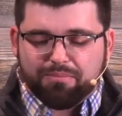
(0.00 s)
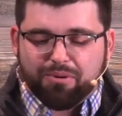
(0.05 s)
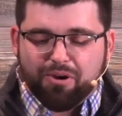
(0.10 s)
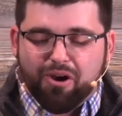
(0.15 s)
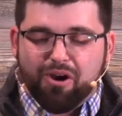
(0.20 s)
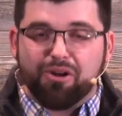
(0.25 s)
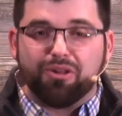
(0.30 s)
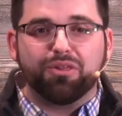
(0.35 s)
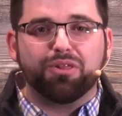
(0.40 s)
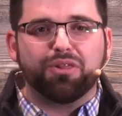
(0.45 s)

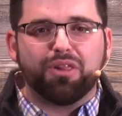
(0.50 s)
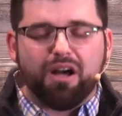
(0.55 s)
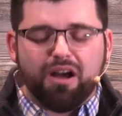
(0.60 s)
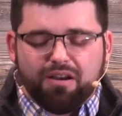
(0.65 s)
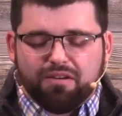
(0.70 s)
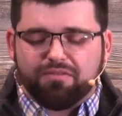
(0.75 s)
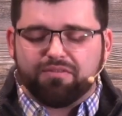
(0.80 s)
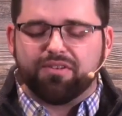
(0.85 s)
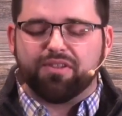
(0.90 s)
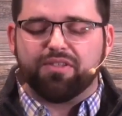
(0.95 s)
Paul
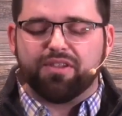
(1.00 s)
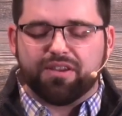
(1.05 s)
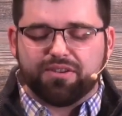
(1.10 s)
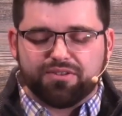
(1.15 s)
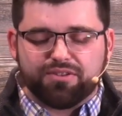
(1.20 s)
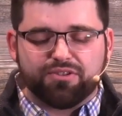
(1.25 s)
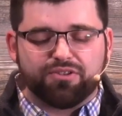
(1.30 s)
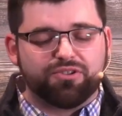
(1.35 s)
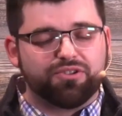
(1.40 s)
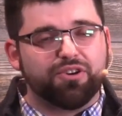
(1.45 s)
loved
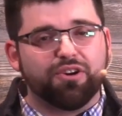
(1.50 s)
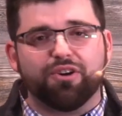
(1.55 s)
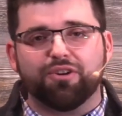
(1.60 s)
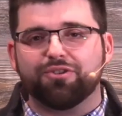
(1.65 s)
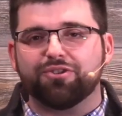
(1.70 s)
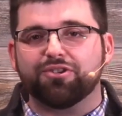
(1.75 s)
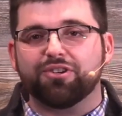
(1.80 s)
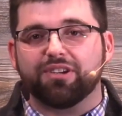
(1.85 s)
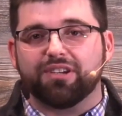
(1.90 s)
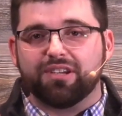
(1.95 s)
this
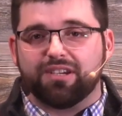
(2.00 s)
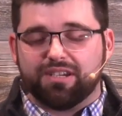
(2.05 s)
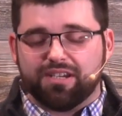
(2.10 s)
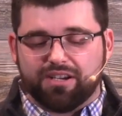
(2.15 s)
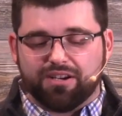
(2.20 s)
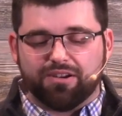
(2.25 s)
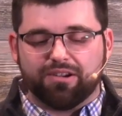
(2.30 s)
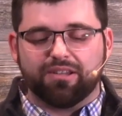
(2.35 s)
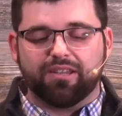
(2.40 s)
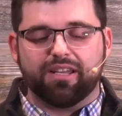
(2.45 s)
church
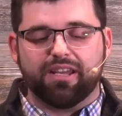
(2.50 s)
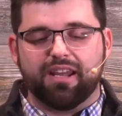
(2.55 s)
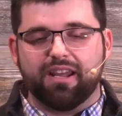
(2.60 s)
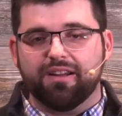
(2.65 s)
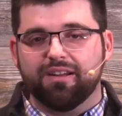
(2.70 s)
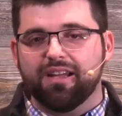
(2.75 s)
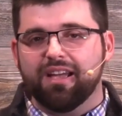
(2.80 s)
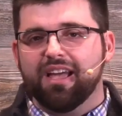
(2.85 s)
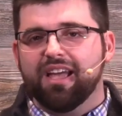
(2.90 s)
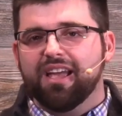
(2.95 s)
dearly.